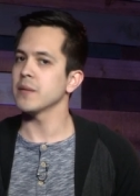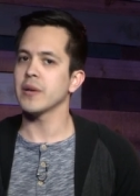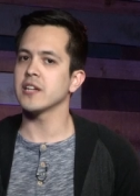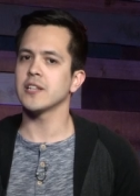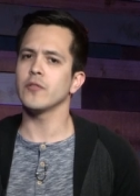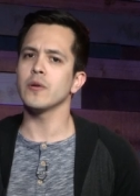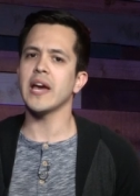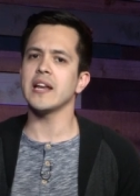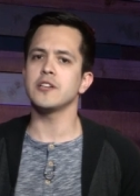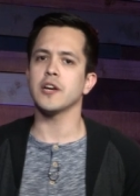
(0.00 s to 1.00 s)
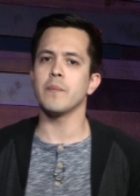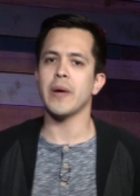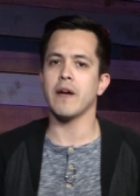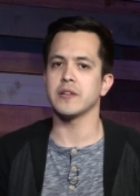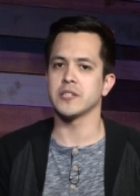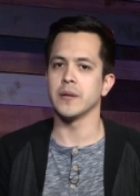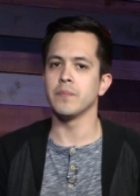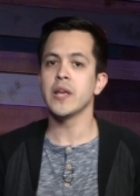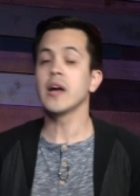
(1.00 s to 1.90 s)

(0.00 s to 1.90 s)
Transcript: because if you get into comparison,